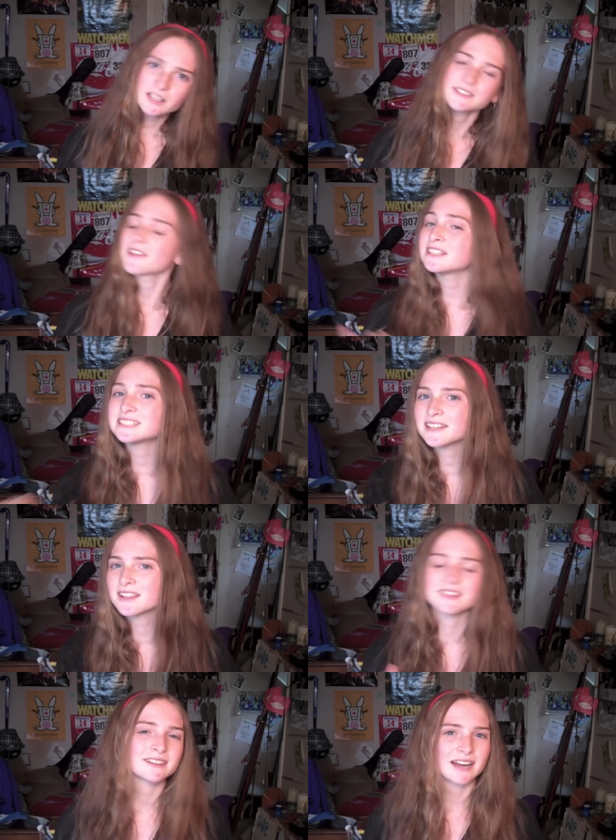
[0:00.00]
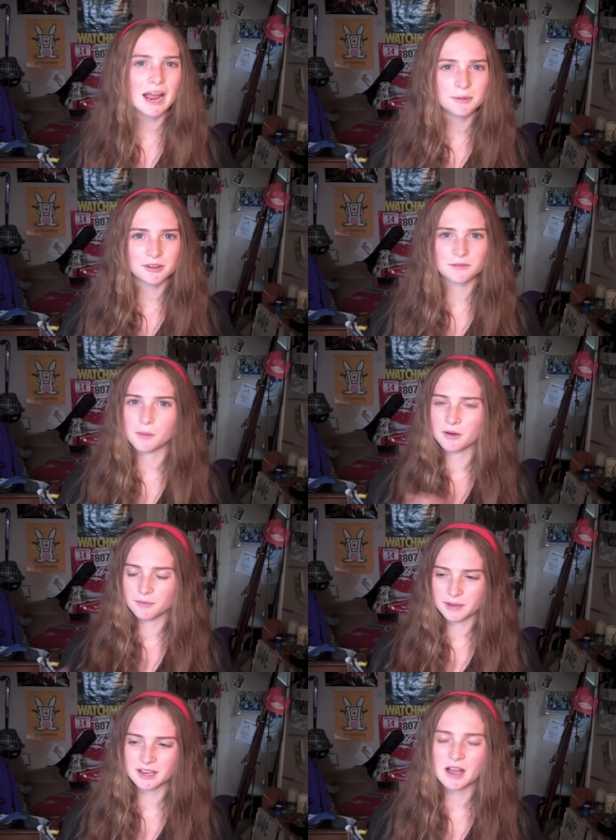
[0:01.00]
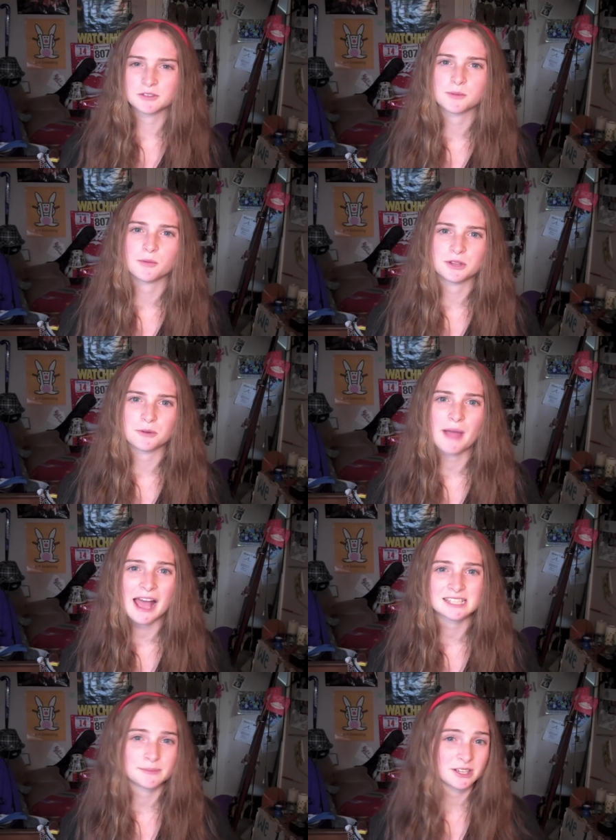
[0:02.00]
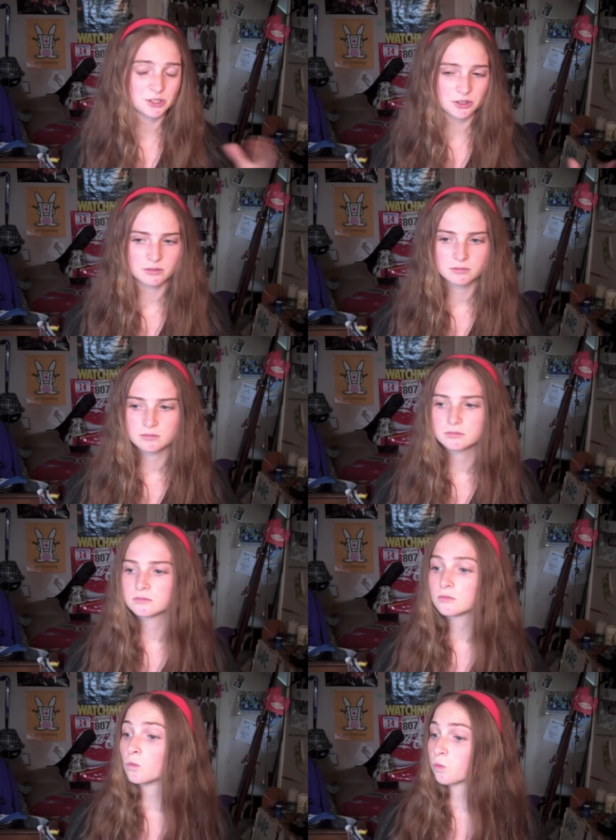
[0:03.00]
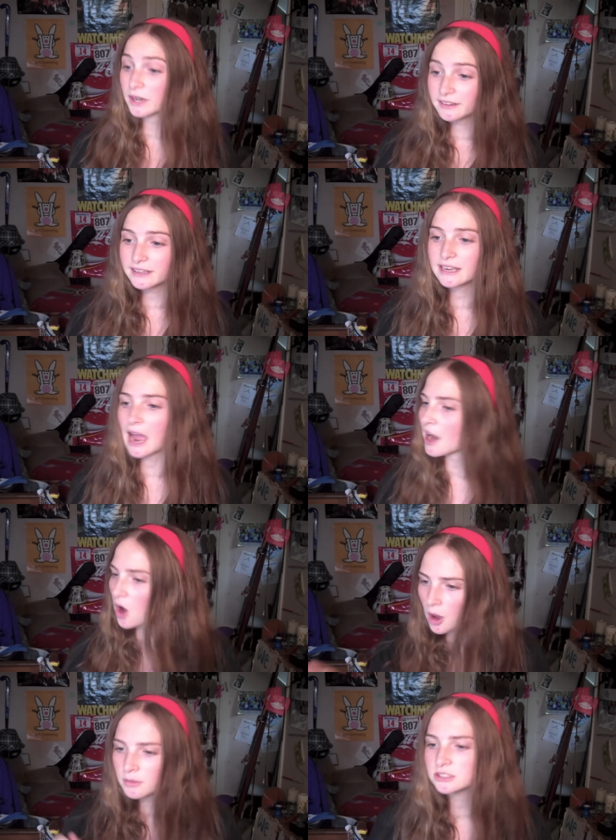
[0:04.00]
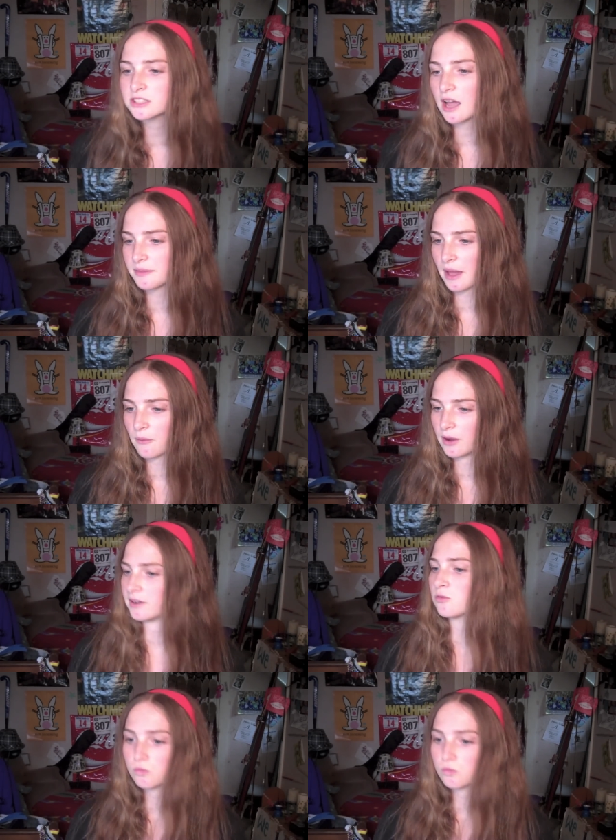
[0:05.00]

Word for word: Now, they say the thing that I believe about being comfortable with your past because you're. Really? I almost got that one.